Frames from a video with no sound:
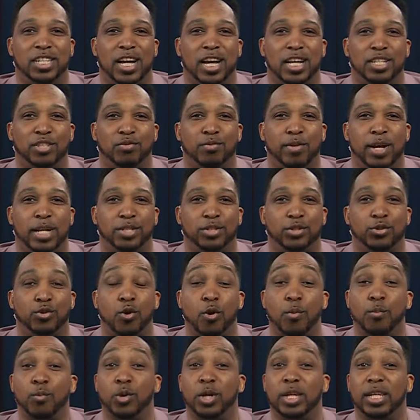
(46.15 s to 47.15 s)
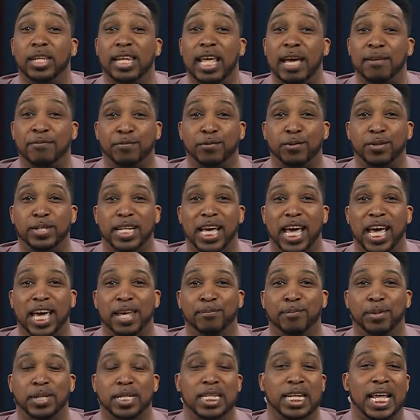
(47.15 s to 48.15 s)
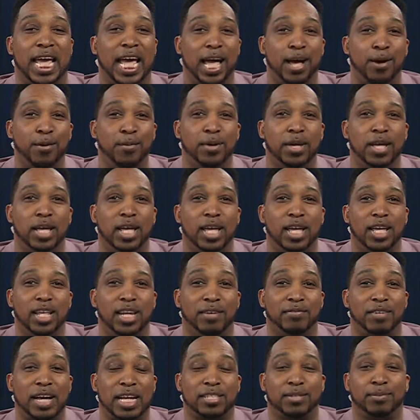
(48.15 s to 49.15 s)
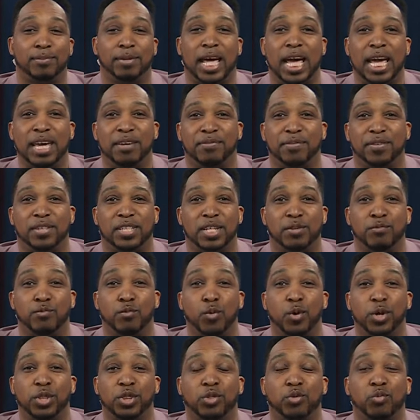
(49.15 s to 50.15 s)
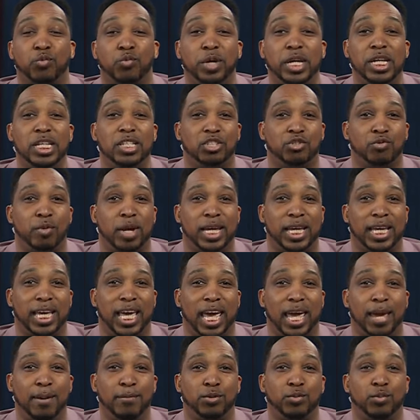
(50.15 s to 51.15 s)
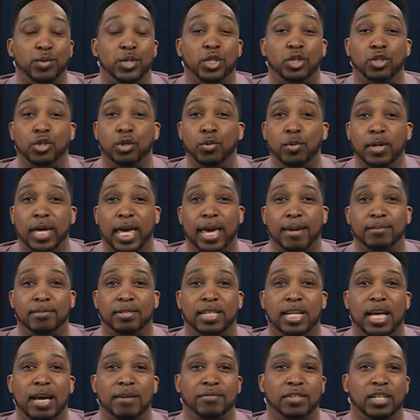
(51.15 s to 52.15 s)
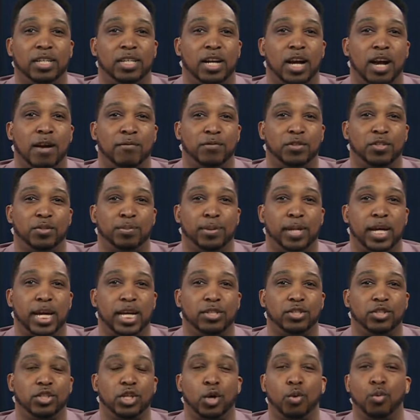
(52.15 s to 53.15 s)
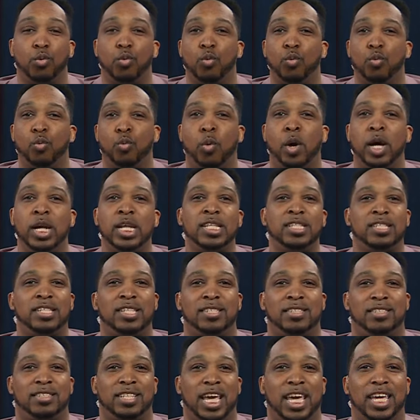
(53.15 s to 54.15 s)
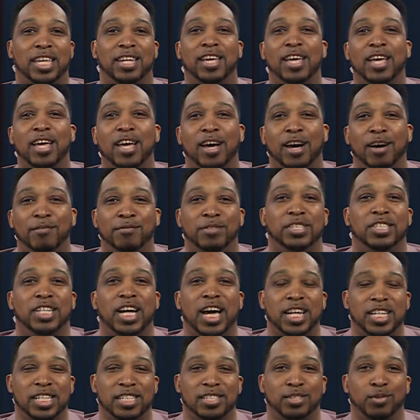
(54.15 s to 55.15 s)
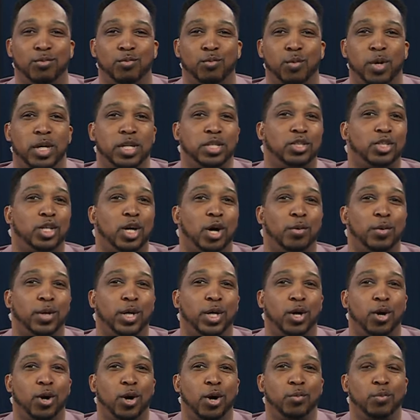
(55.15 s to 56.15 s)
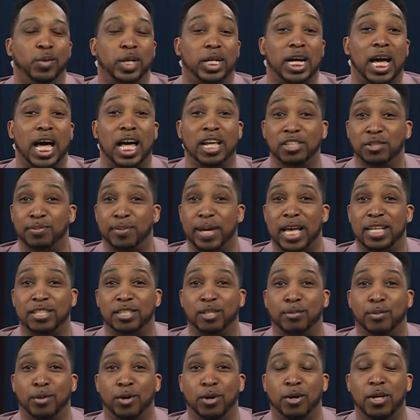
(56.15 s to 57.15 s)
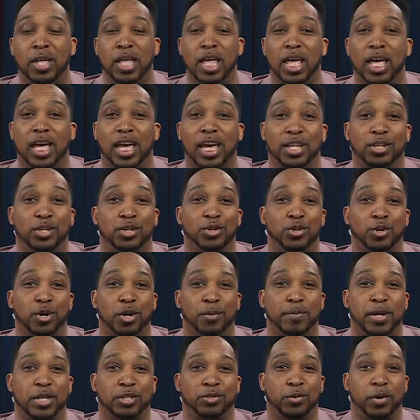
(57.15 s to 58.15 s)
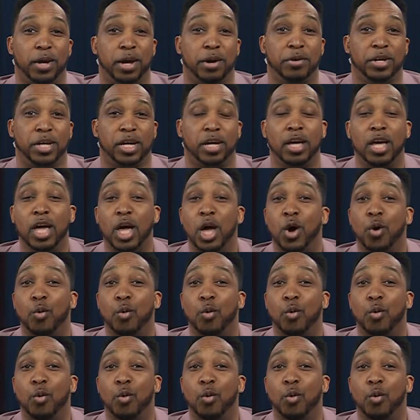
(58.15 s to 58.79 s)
John's Red Storm were left for dead. But now they've got some life as they've won 3 straight games with 2 games left in conference play. So what is the state of the Johnnies and what is going on with college basketball in the New York metro area?